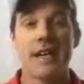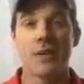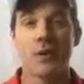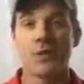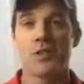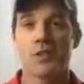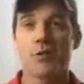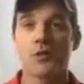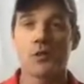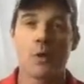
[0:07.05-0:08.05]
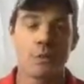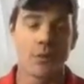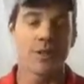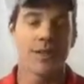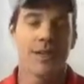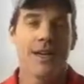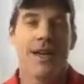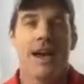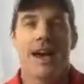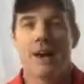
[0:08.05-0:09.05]
I know several swimmers
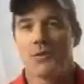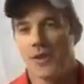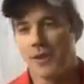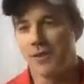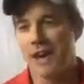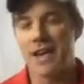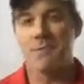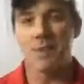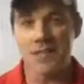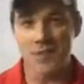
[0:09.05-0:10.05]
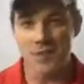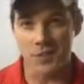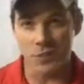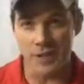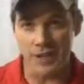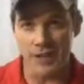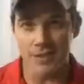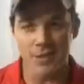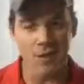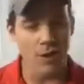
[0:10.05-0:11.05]
out there have had meets this
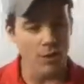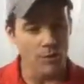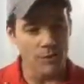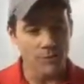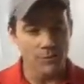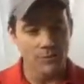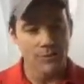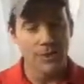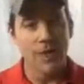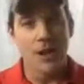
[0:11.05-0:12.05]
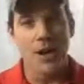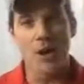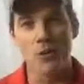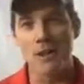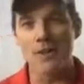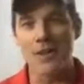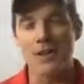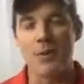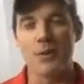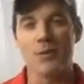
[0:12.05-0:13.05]
weekend, so hope
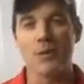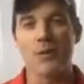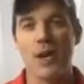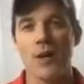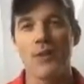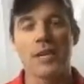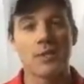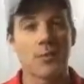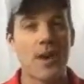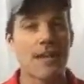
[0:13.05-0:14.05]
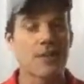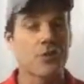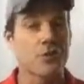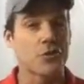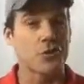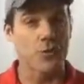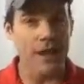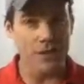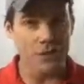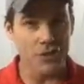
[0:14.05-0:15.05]
everything went really well. You got to practice your
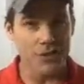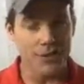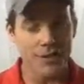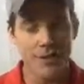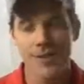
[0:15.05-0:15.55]
strategies.